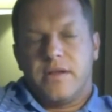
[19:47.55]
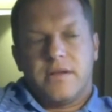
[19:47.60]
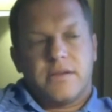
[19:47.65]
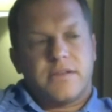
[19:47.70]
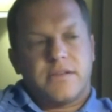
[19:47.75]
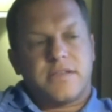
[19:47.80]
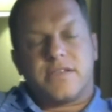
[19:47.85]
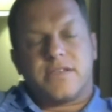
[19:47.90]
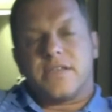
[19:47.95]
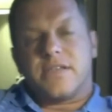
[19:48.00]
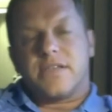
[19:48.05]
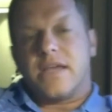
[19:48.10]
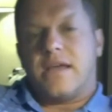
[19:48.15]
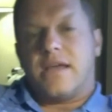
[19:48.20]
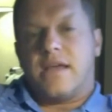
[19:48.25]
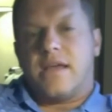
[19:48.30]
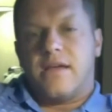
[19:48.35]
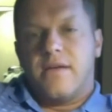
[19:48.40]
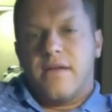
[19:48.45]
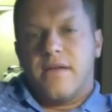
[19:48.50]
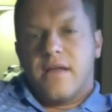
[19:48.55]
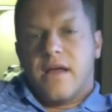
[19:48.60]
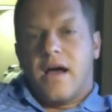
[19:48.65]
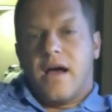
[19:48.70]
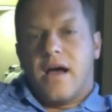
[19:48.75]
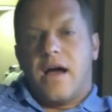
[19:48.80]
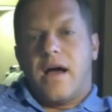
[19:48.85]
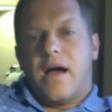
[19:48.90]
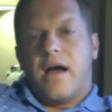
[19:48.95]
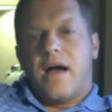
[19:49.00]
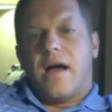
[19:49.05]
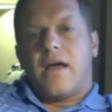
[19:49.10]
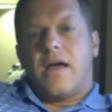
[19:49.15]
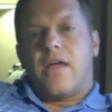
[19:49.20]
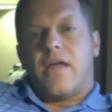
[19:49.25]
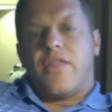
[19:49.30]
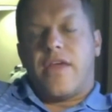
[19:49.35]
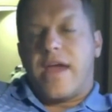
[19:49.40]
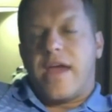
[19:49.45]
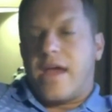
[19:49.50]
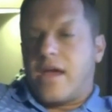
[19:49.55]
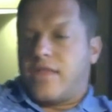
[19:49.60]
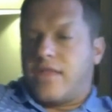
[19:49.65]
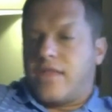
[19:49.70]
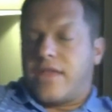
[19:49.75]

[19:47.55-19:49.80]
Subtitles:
C, they